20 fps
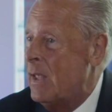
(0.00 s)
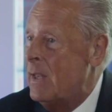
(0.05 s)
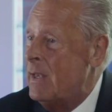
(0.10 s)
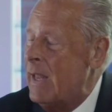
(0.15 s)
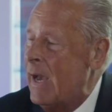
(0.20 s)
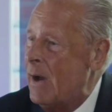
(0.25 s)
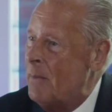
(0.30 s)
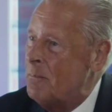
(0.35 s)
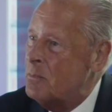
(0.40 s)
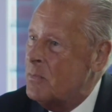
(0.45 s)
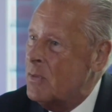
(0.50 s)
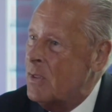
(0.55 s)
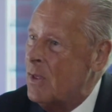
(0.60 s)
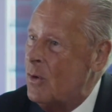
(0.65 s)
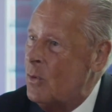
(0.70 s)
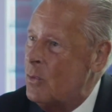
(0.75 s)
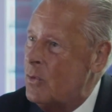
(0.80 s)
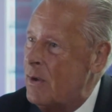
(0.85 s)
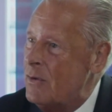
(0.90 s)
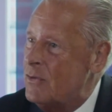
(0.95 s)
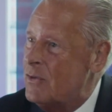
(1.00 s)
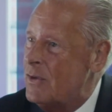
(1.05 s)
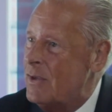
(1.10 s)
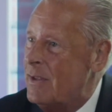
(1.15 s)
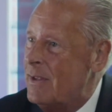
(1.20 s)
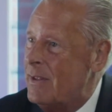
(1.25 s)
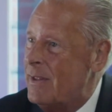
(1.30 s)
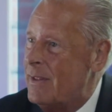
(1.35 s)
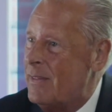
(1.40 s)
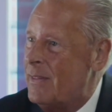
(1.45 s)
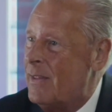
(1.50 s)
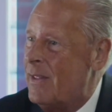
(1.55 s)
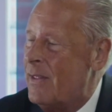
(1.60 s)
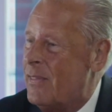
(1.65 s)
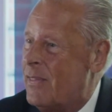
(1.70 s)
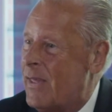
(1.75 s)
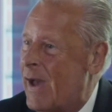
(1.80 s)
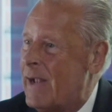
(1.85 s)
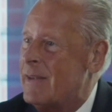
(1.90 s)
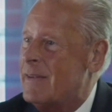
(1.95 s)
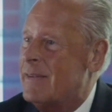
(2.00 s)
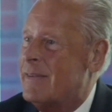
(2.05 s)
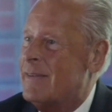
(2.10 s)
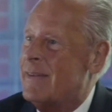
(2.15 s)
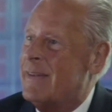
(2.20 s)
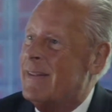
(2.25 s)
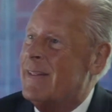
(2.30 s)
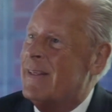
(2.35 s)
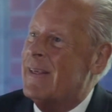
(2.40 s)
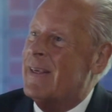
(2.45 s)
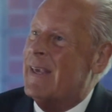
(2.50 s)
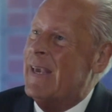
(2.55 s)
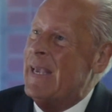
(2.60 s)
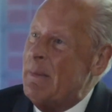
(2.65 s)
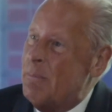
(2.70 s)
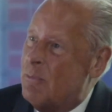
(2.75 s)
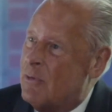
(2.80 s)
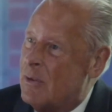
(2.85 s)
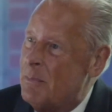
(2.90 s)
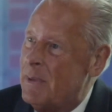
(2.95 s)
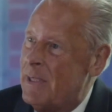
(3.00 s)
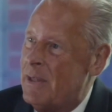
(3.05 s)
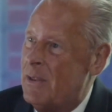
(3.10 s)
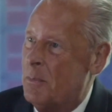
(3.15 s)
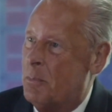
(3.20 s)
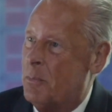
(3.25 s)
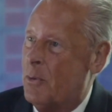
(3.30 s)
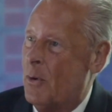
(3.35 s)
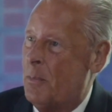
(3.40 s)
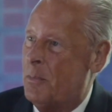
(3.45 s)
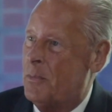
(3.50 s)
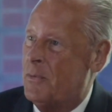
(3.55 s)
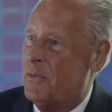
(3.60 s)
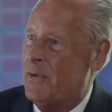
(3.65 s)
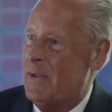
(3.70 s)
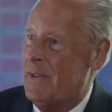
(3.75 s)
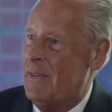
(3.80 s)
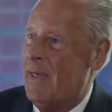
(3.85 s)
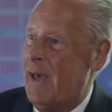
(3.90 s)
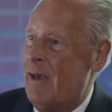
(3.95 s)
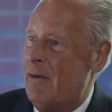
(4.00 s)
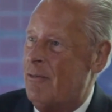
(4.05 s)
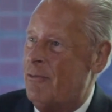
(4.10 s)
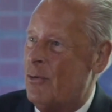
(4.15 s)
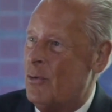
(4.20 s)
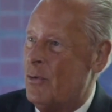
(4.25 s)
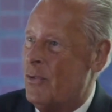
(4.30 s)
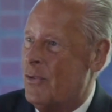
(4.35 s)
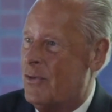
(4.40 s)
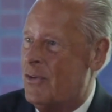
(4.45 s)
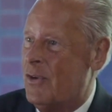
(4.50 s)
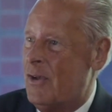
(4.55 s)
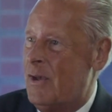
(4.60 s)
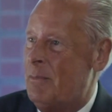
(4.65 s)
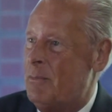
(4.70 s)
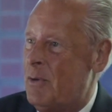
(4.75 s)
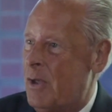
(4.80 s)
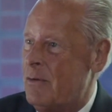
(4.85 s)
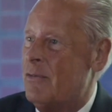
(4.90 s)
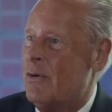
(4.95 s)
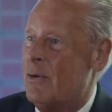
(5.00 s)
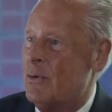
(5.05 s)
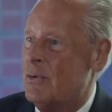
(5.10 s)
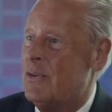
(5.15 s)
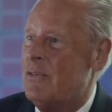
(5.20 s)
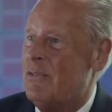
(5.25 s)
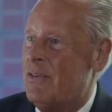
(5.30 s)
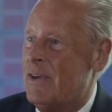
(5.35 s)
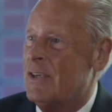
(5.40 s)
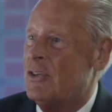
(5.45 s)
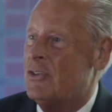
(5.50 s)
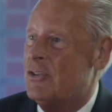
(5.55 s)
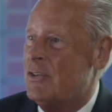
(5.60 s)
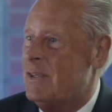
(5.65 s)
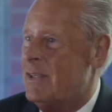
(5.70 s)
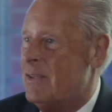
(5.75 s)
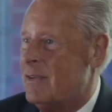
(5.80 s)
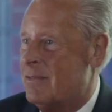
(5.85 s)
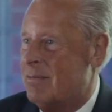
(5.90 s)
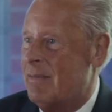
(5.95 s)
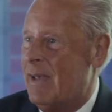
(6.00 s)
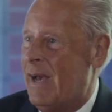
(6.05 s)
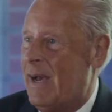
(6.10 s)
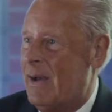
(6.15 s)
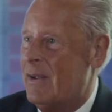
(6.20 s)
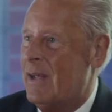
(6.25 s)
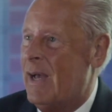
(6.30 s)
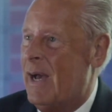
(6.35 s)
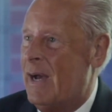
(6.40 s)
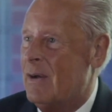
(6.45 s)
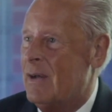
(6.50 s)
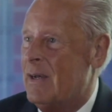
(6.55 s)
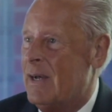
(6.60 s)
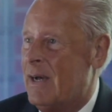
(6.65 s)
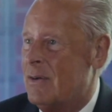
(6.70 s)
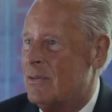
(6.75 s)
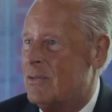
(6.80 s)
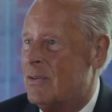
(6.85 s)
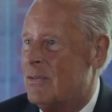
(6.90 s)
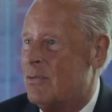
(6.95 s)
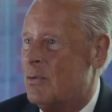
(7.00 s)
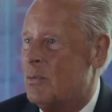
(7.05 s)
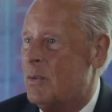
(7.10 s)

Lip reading: Now, although that keeps them in the property, therefore the term no-fault eviction is out of the